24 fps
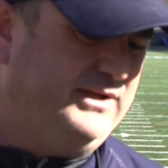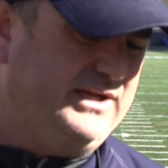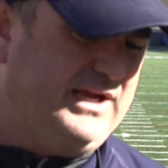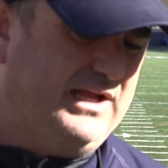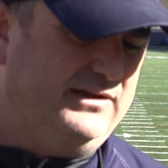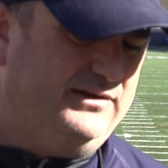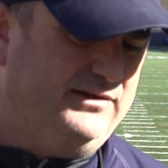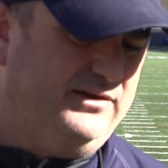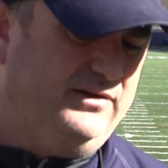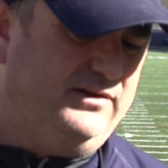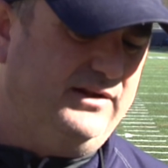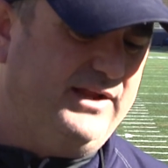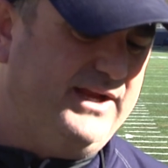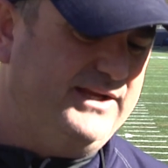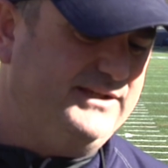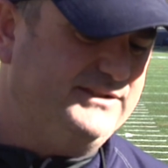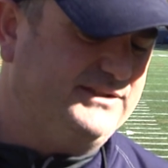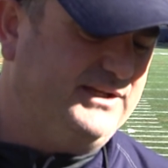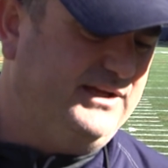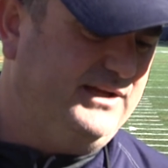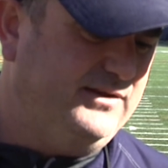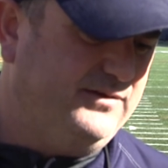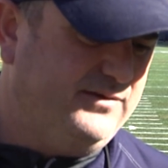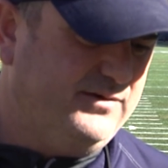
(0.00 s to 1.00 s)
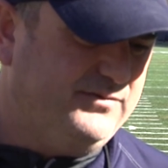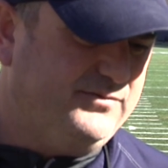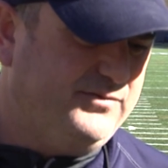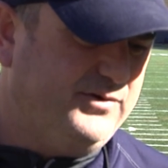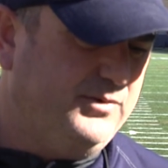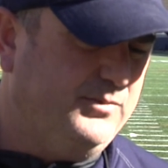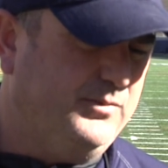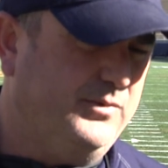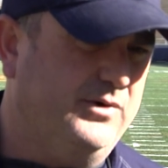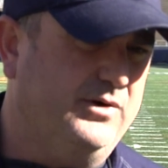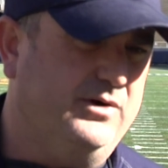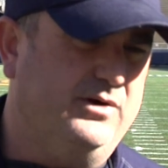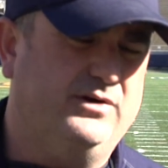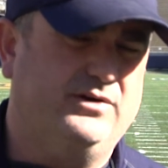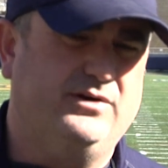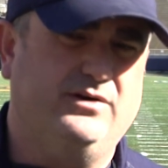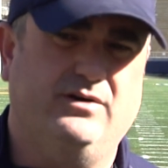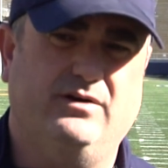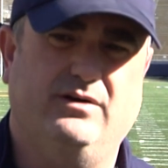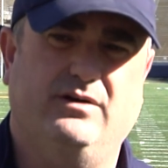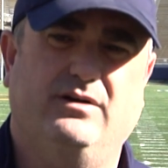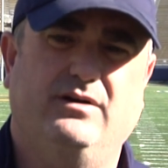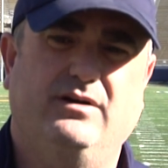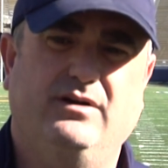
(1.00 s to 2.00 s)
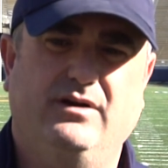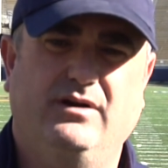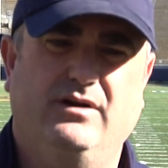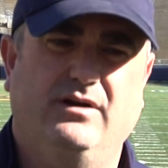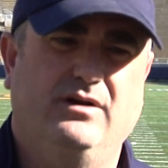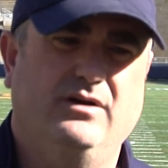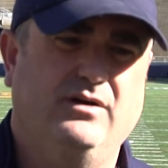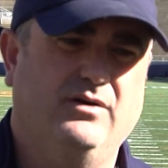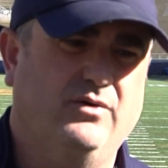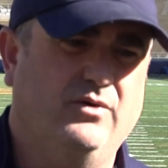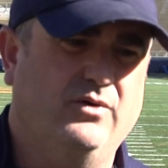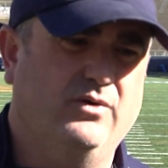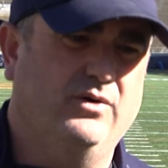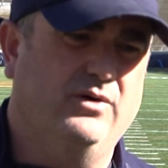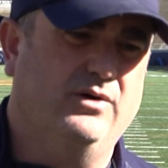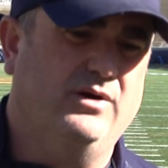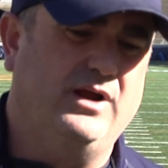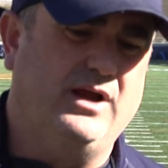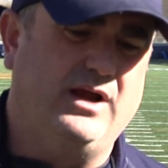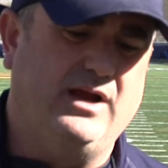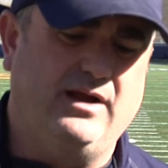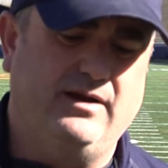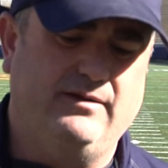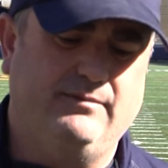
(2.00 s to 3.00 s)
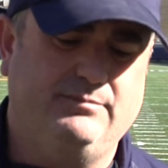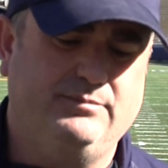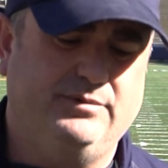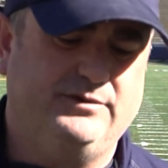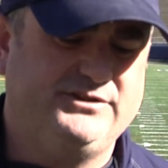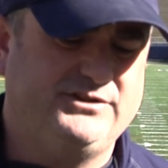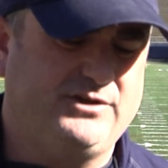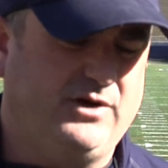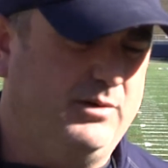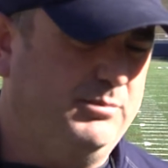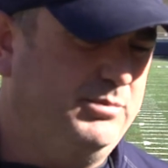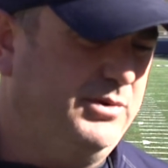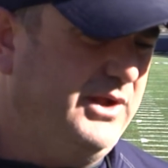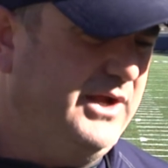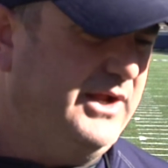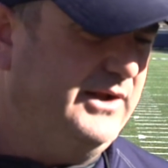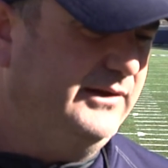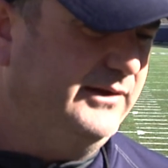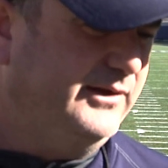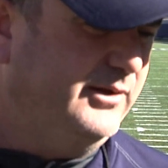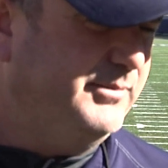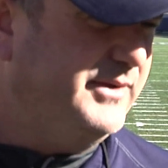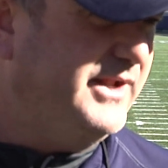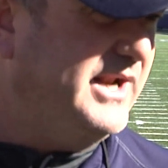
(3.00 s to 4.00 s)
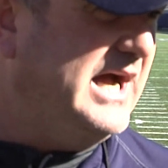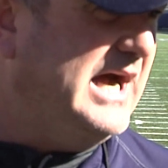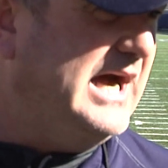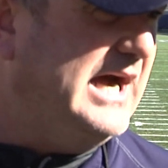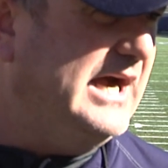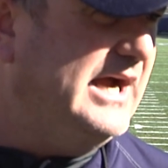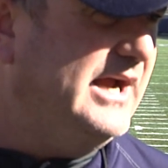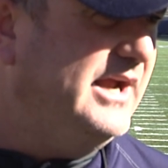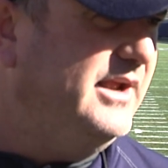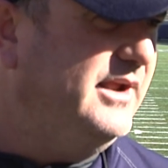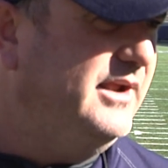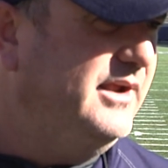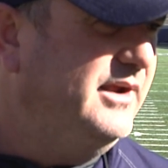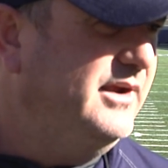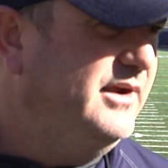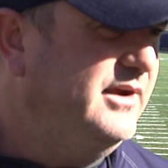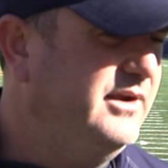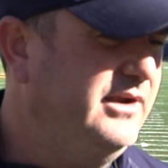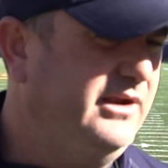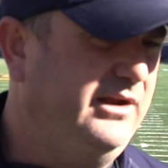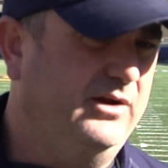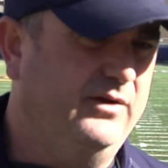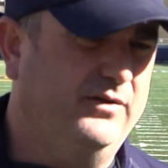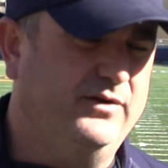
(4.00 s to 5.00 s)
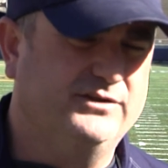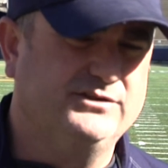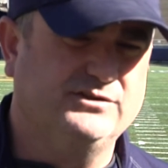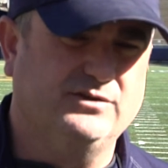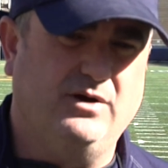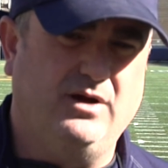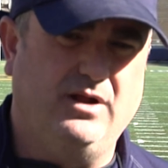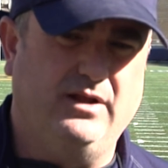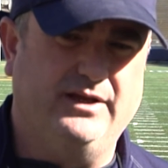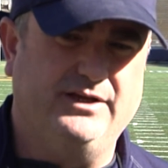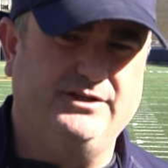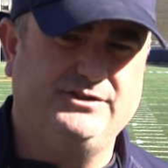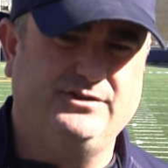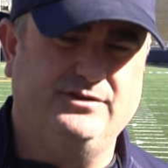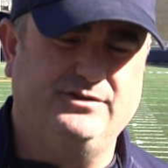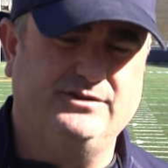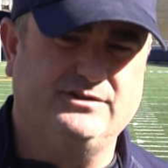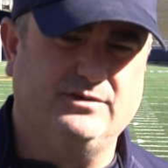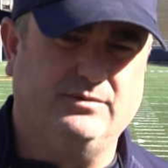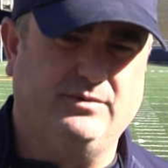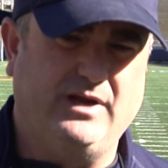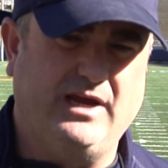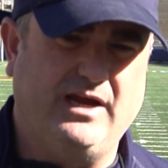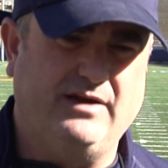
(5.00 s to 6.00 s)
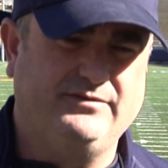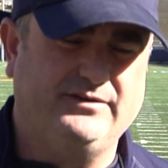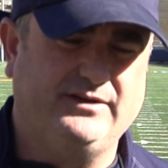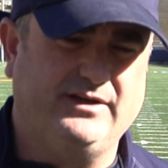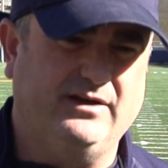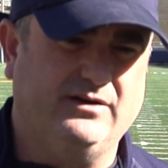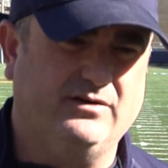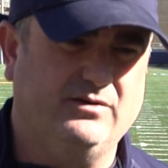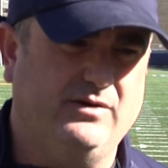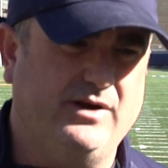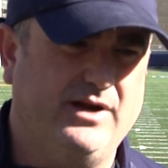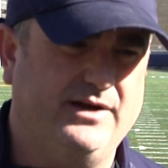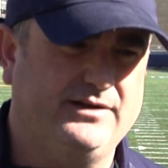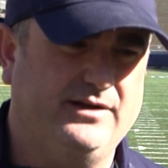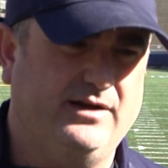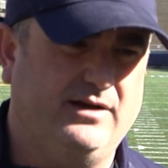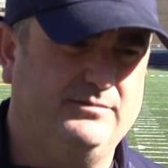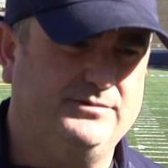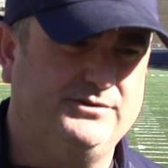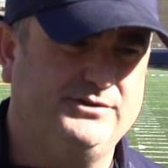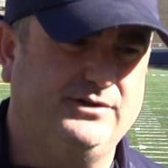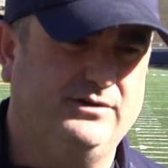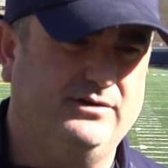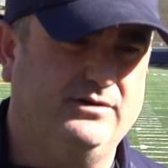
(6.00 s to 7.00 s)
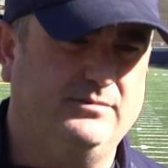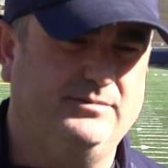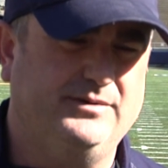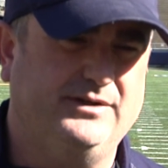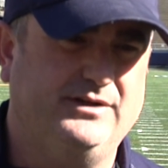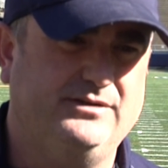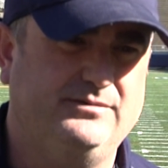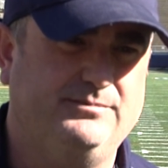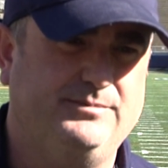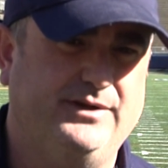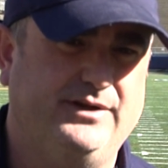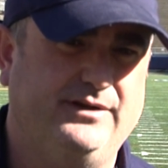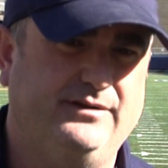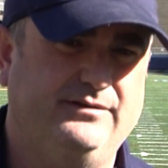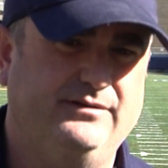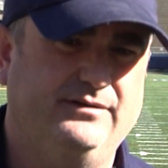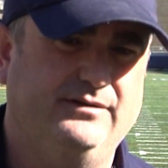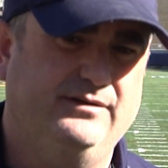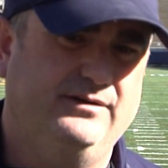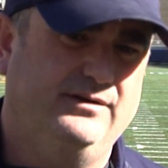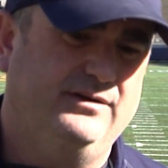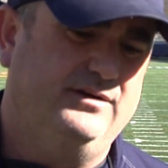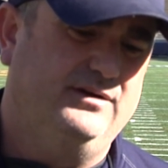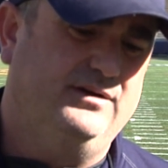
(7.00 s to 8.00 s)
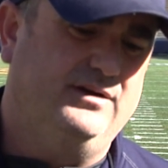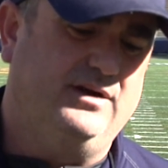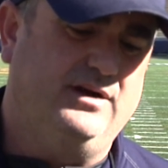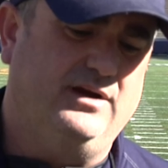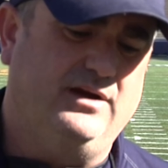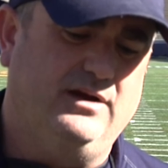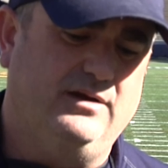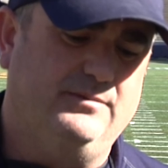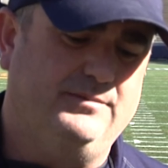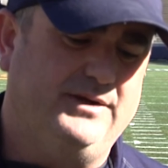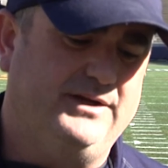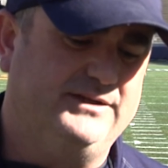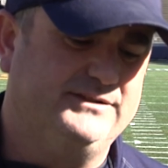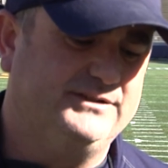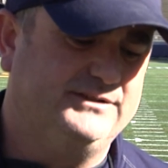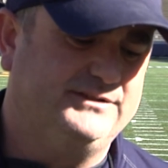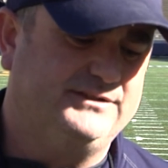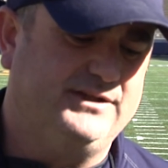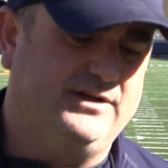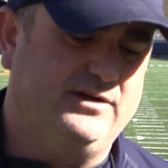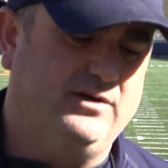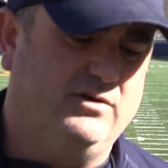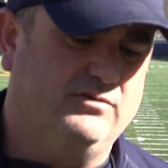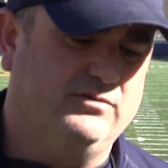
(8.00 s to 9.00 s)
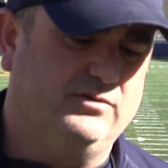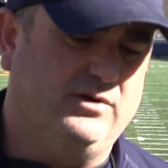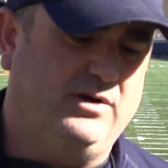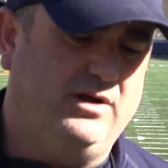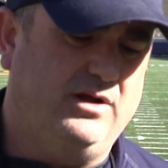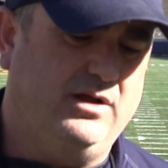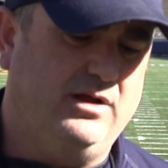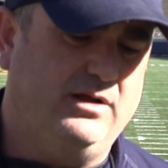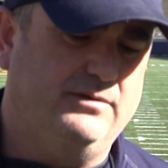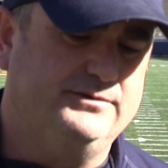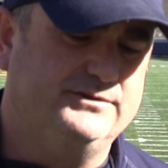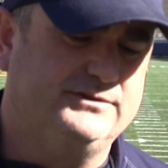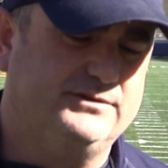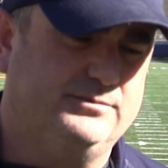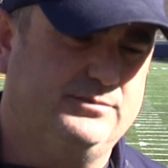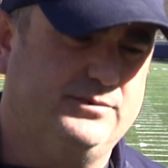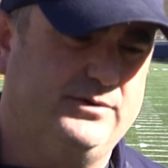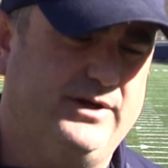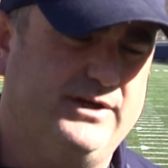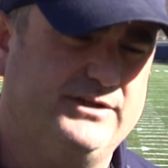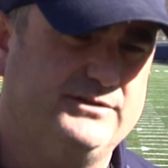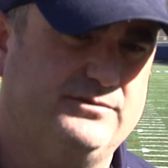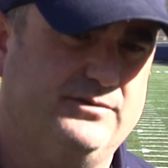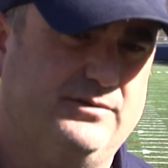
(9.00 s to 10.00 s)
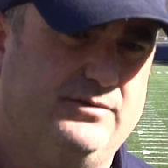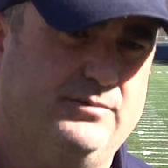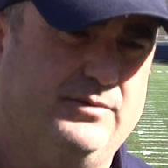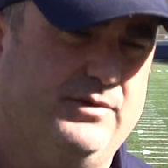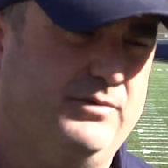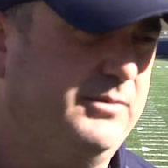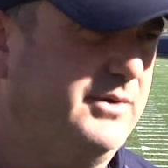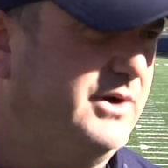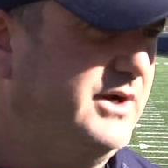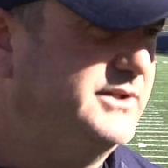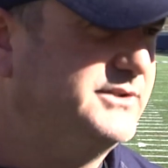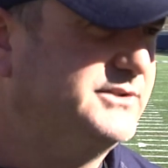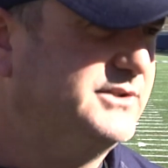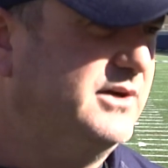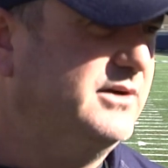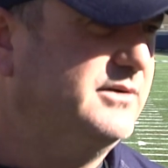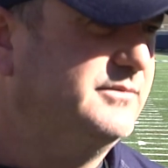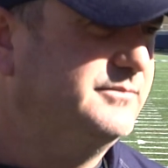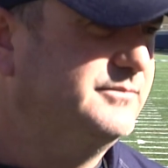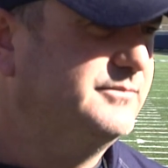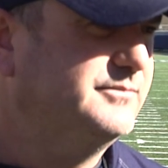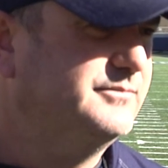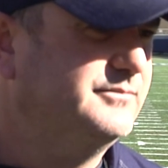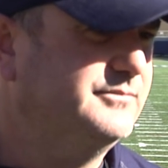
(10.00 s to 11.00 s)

and got a little lazy in their footwork or started playing a little bit high. You know, those are all issues that will have to get corrected, I'm sure. But as I said, overall, I was impressed with what I saw.